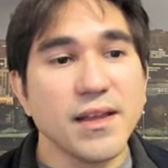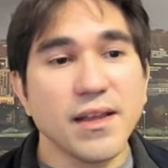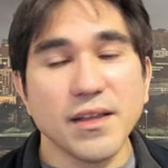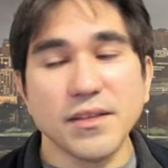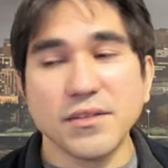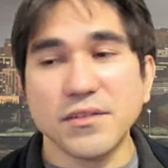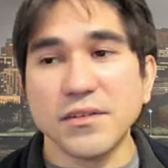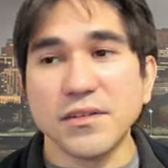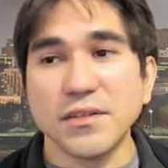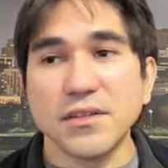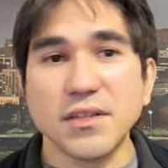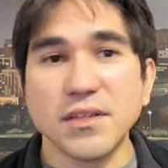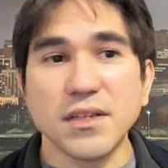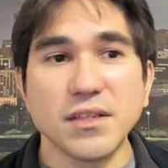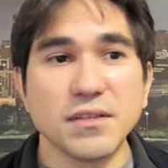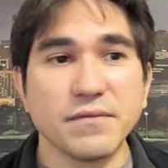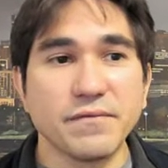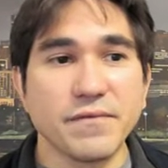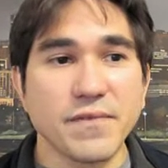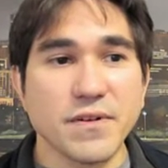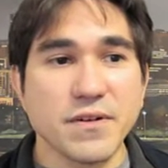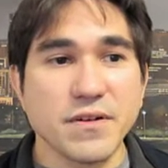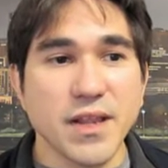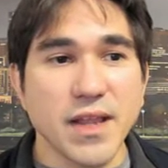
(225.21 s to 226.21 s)
As you can see, it's
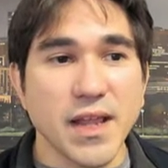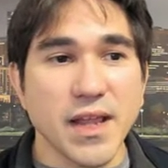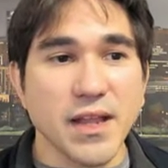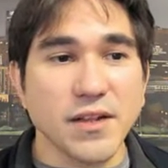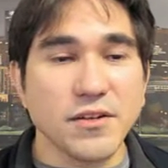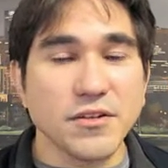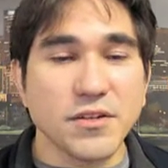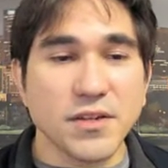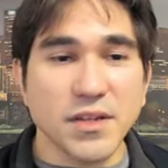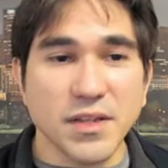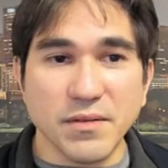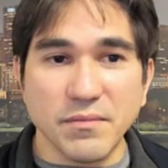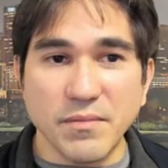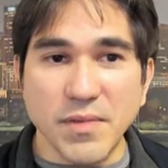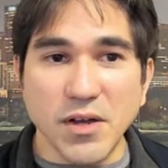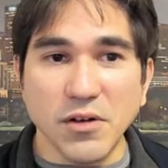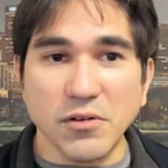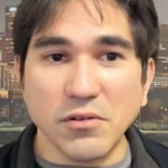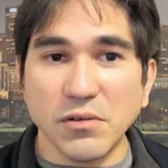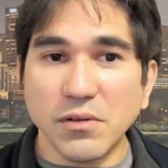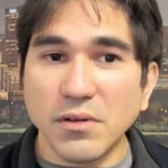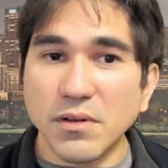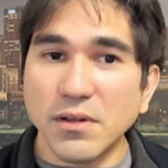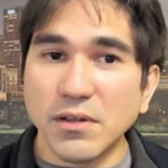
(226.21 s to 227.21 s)
very
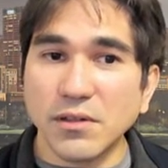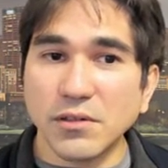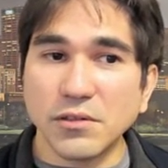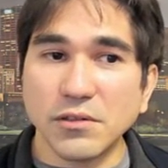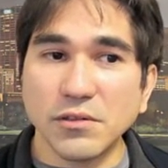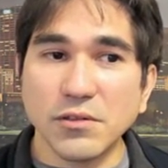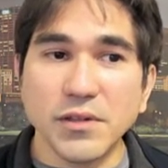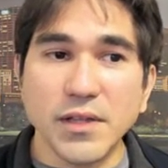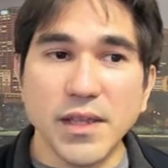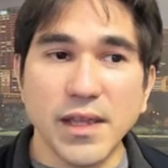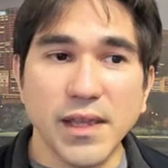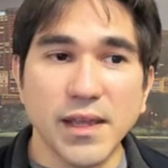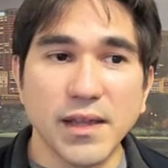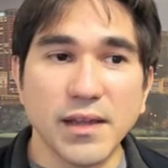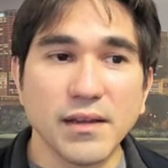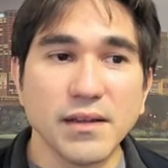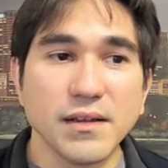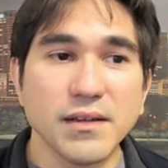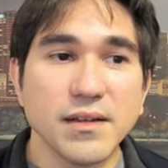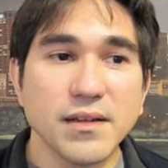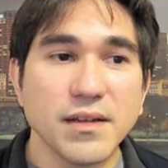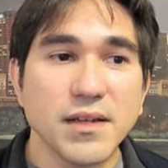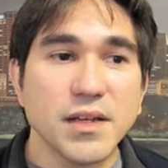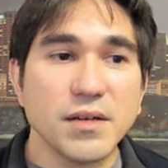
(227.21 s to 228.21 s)
HTML
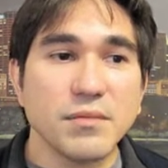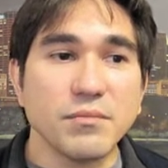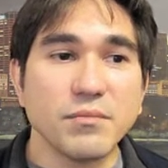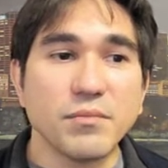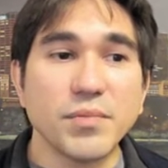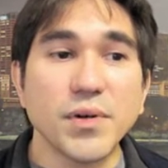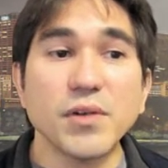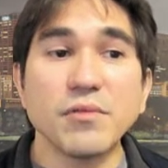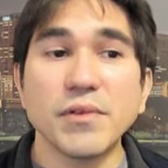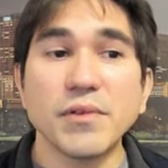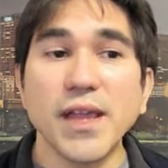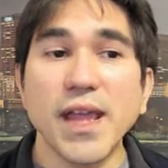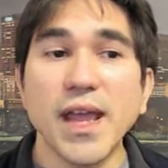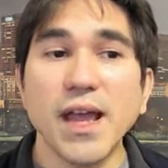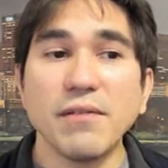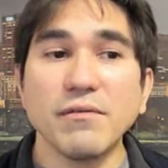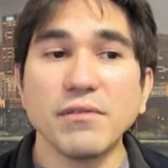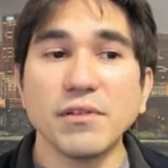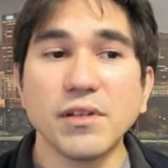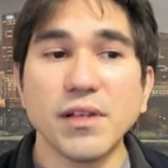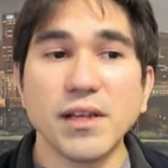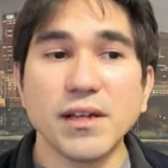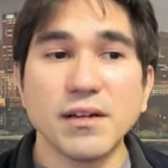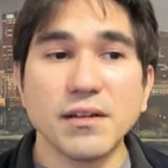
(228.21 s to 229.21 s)
looking, but we have
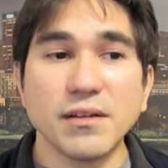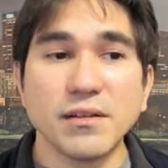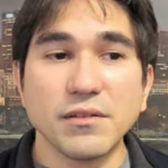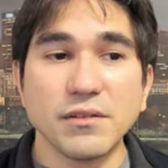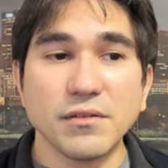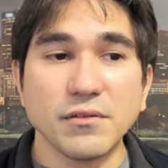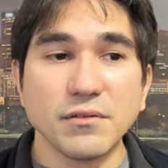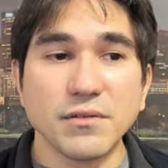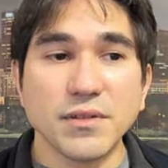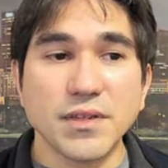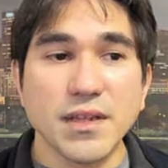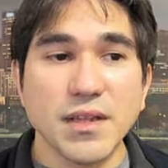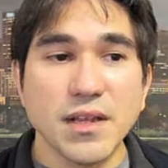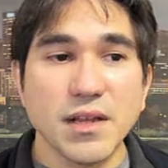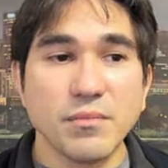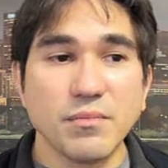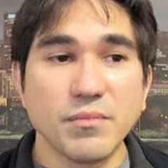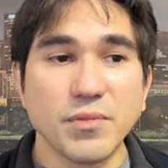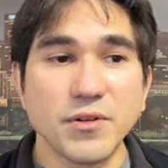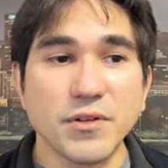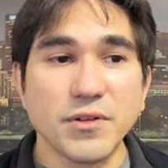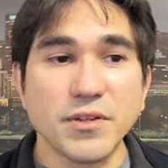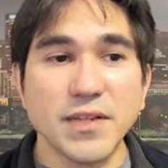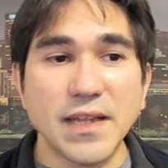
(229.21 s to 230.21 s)
a lot of those
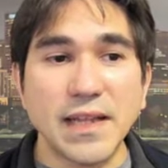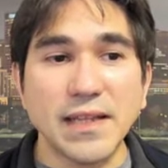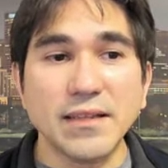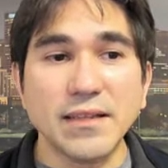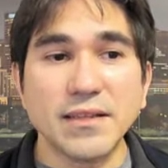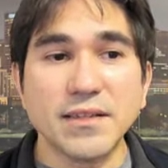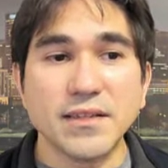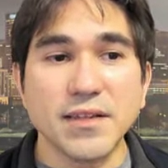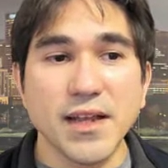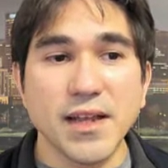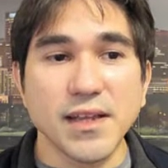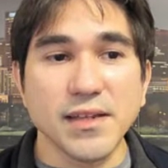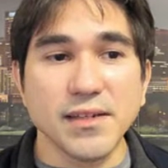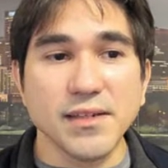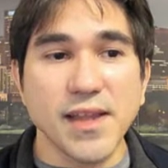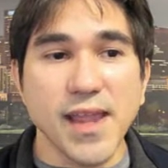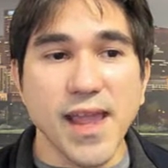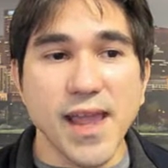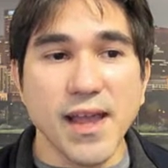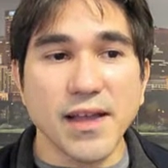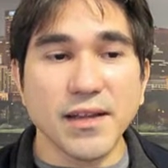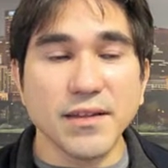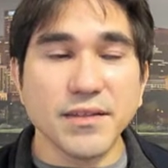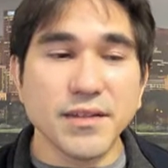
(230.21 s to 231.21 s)
percent sign
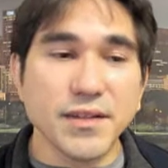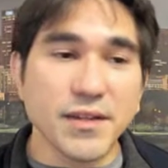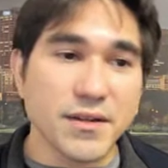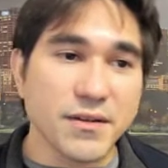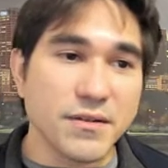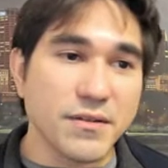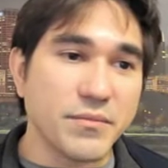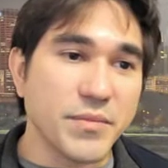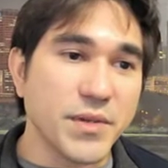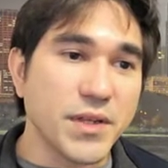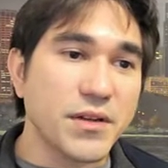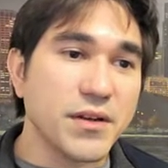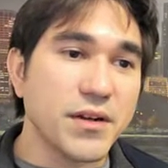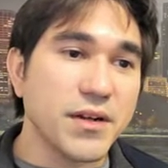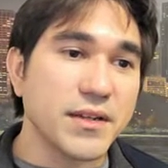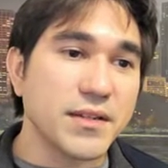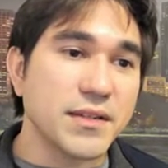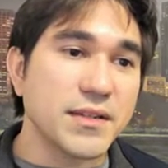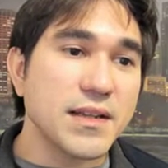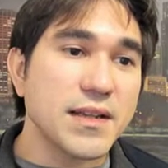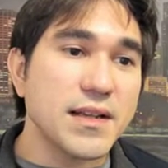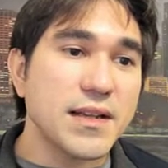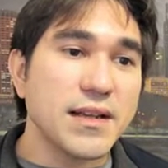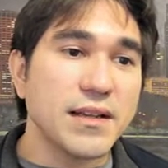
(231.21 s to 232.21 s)
tags here
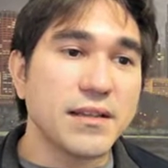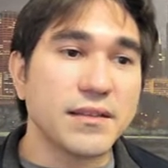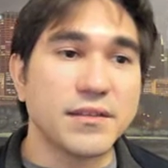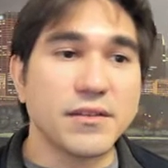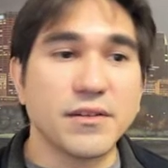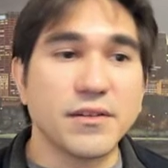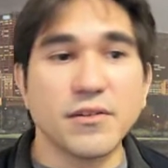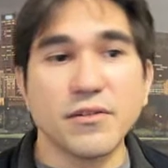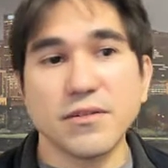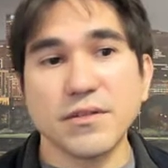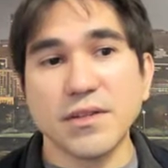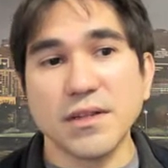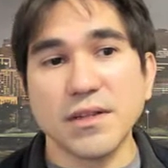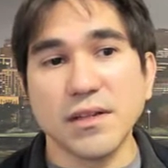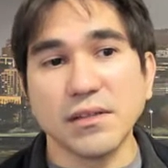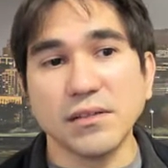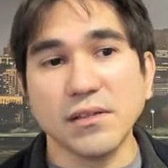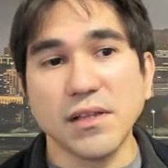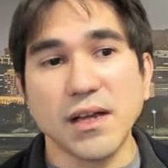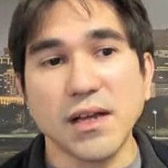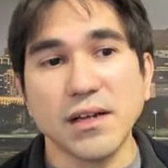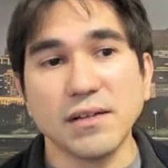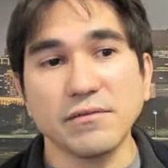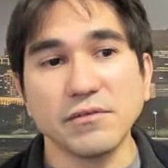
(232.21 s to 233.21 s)
because there's a
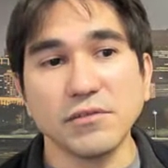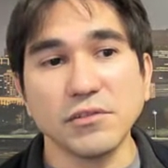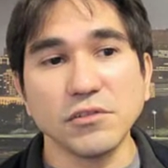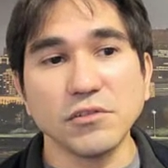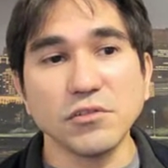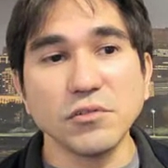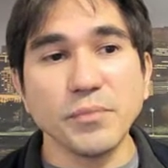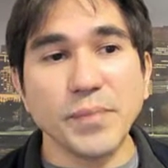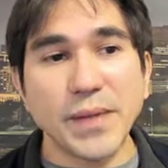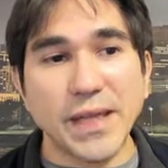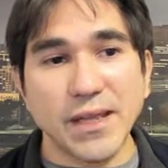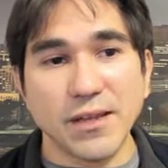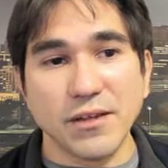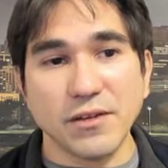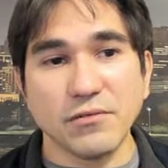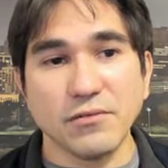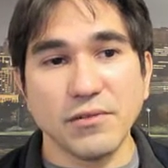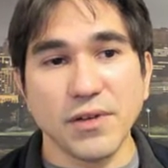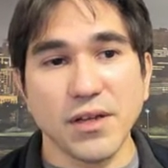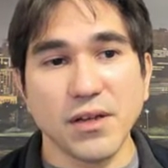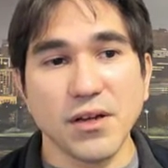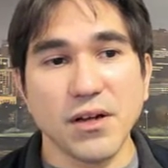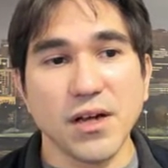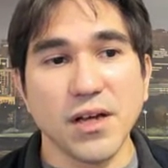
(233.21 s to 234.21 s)
lot of looping
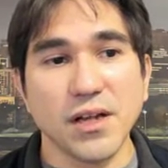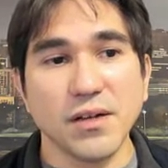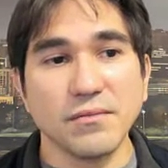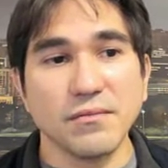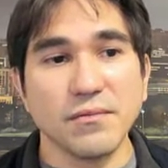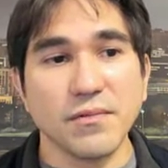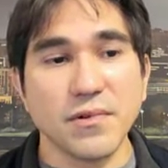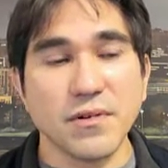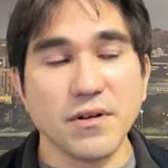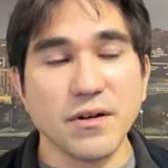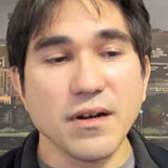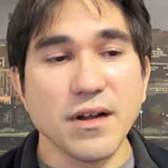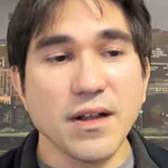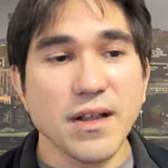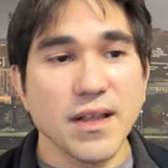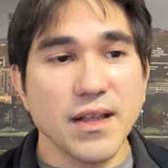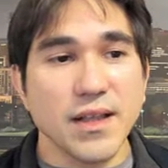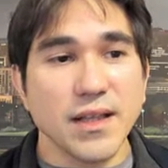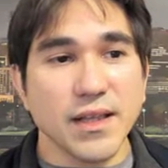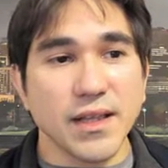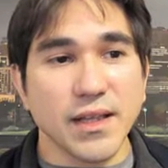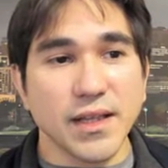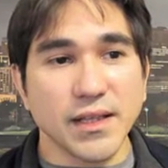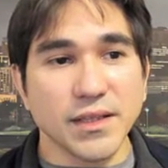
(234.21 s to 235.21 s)
going on where
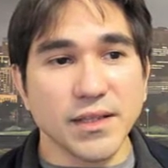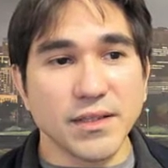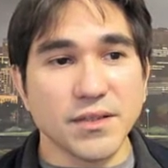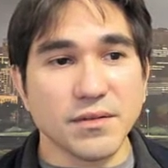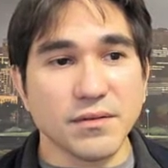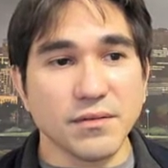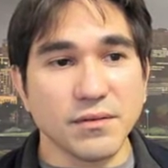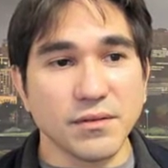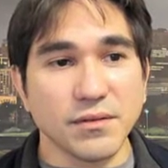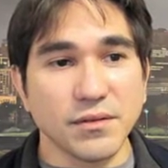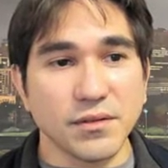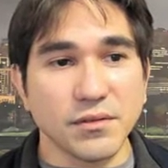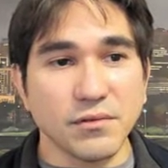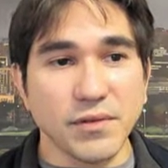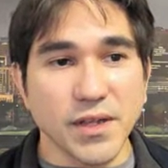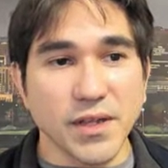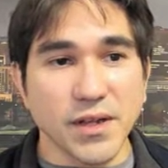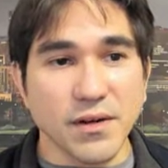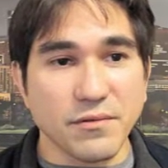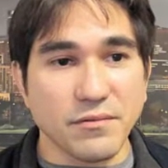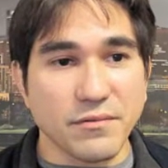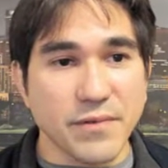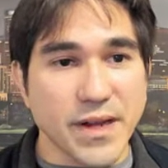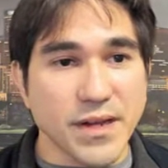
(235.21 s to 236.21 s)
it's
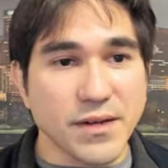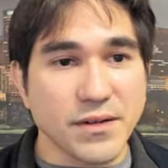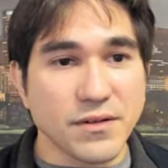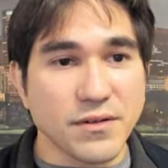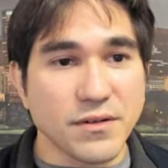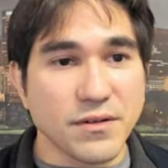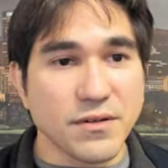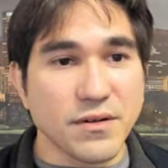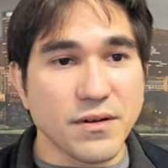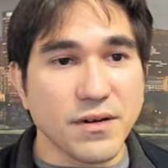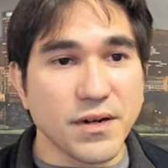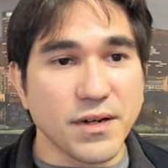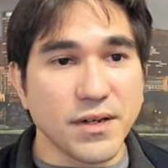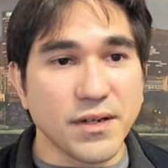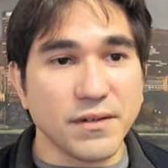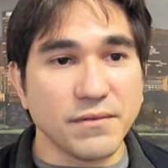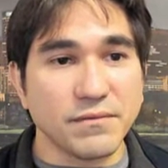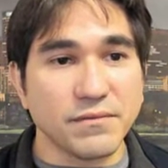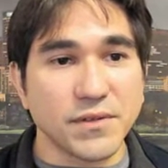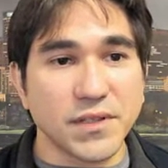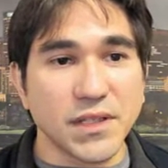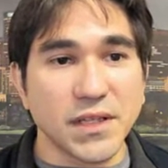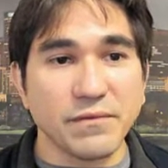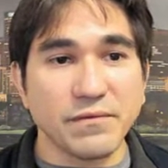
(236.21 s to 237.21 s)
doing a render
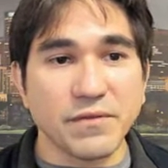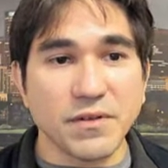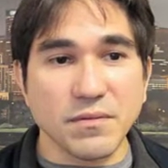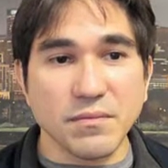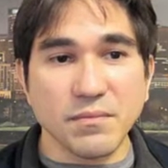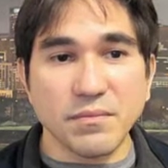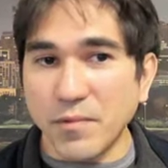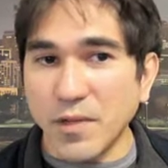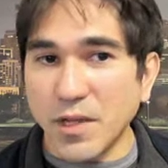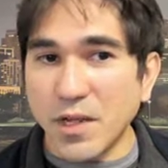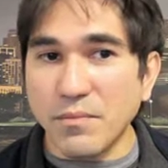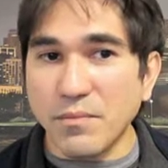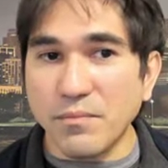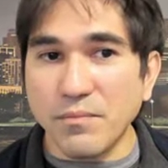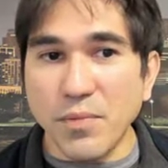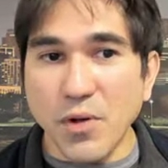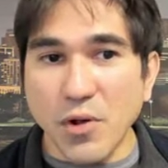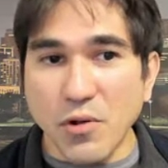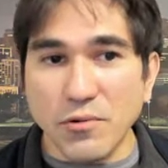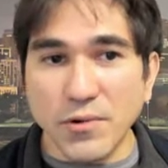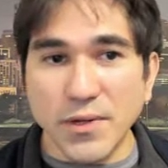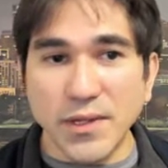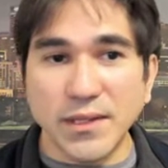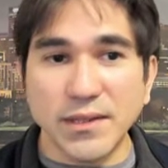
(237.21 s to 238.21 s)
of different
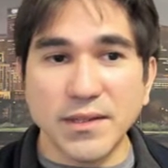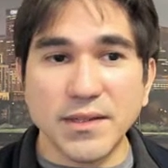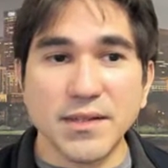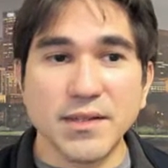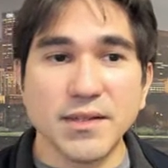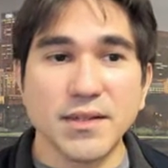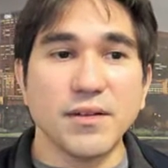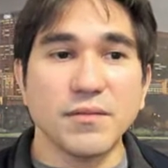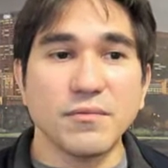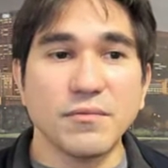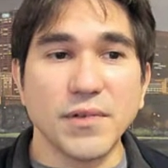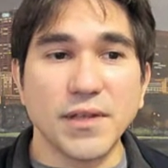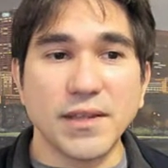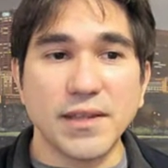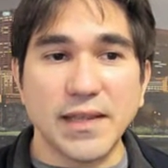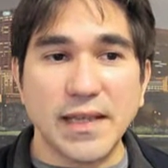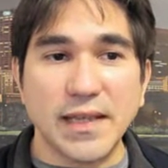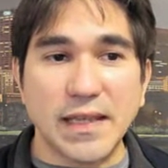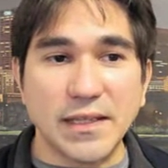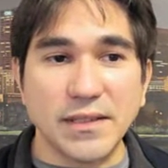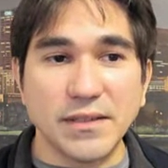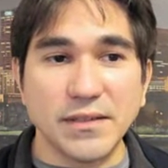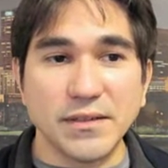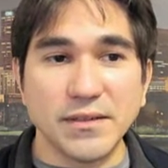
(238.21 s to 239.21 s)
components
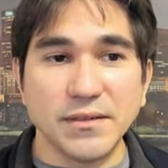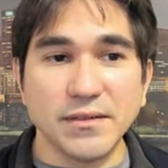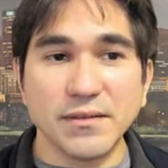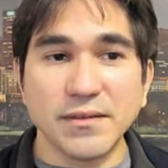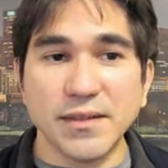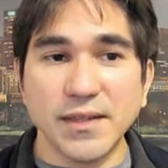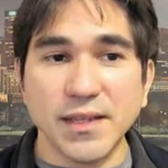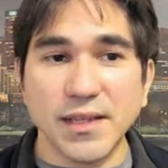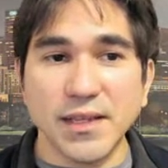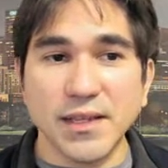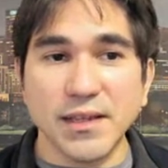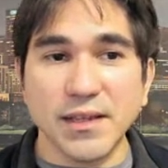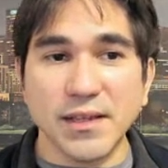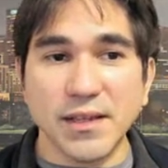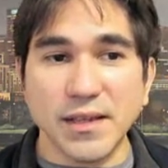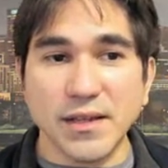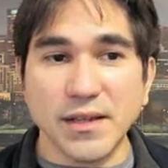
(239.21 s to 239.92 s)
within the